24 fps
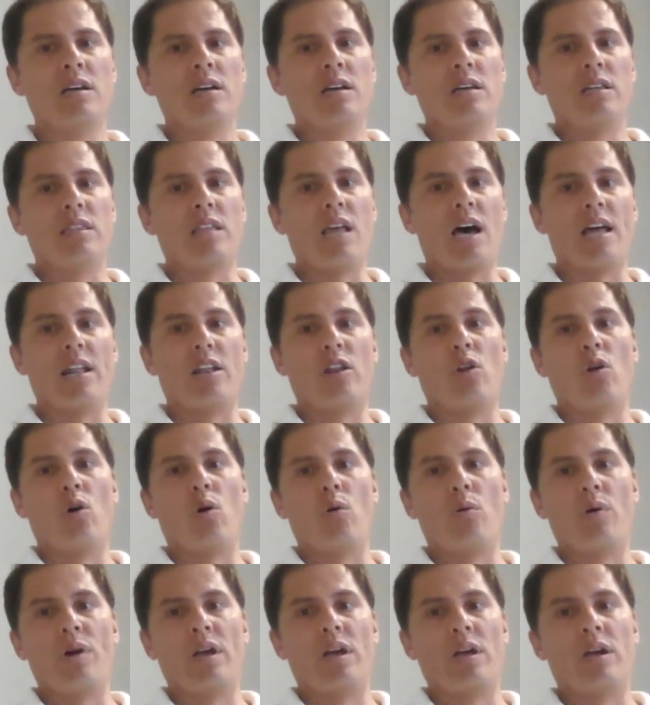not
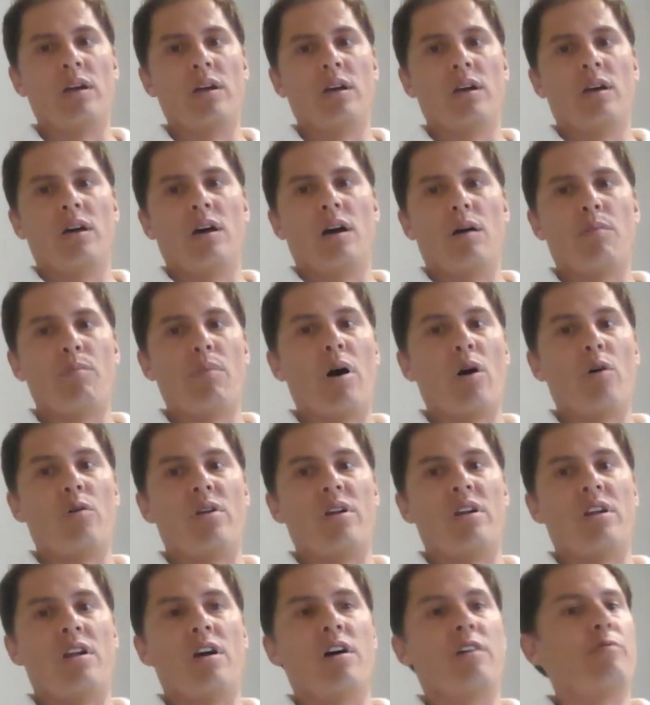knowing about
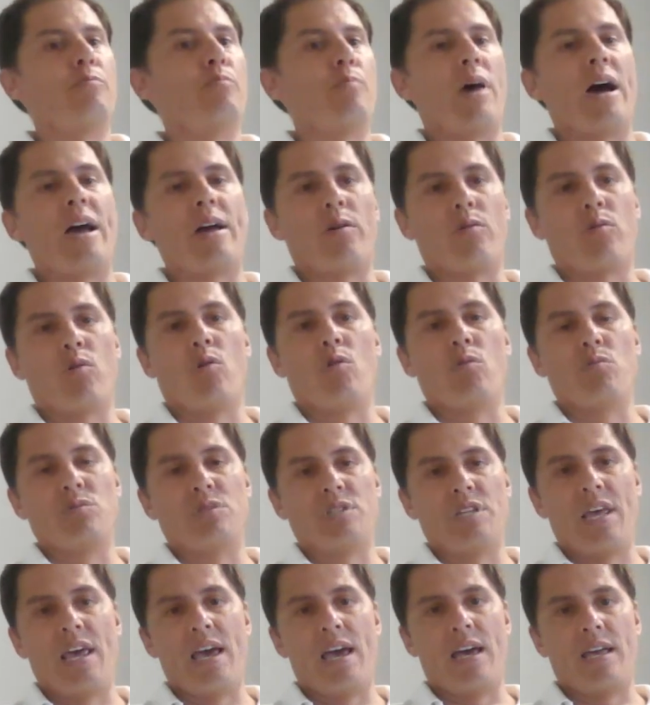enough microbes
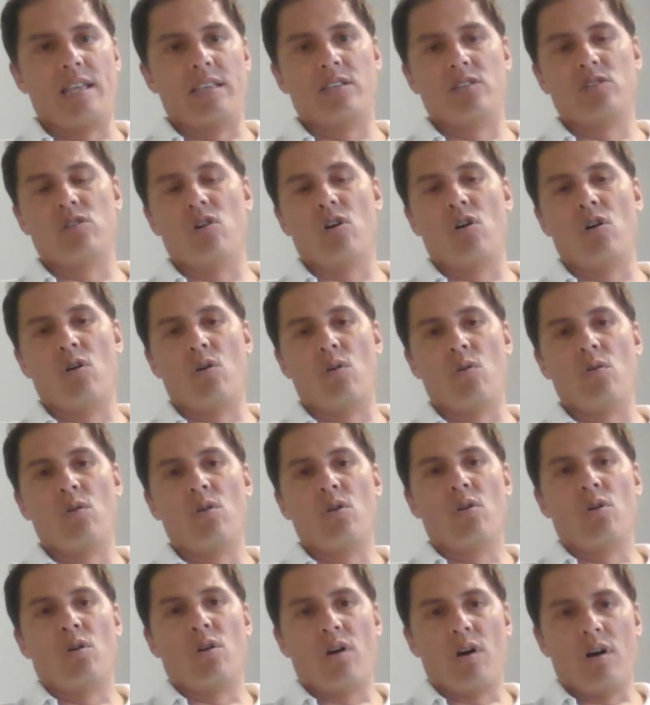yet. So
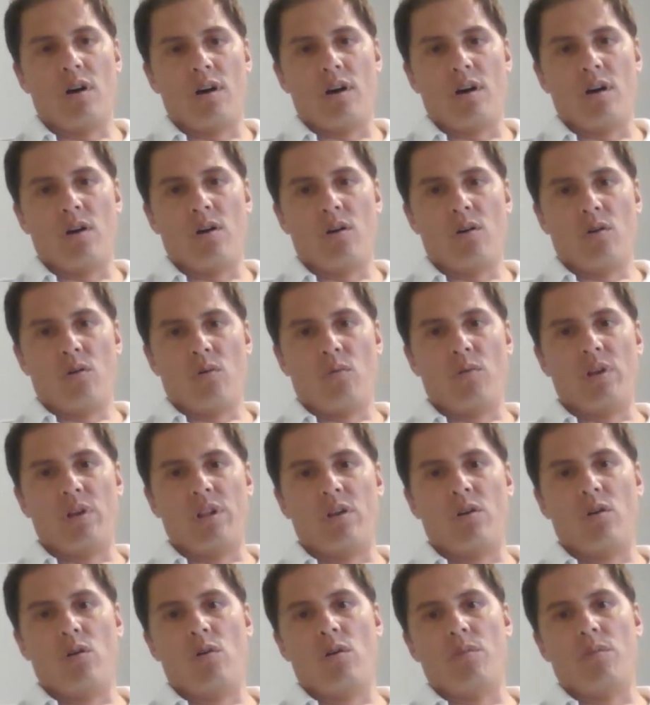uh, we
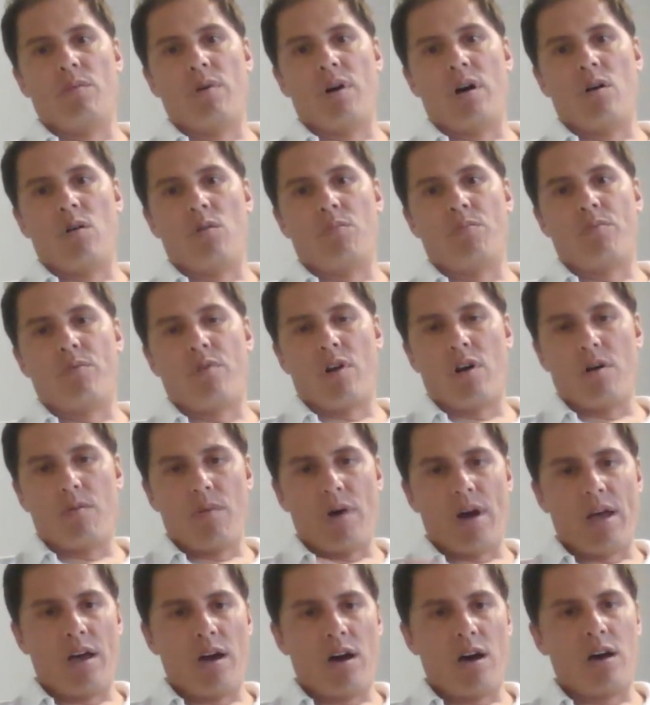know about
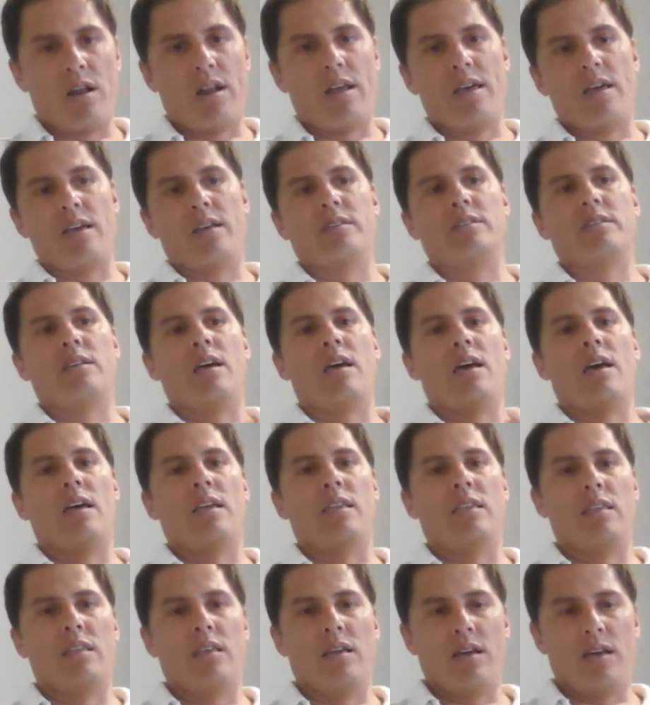probiotics
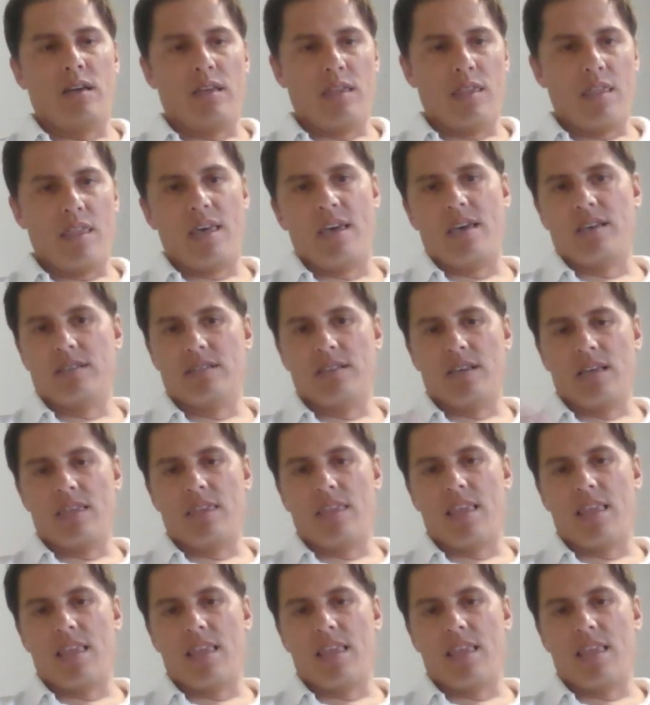and this and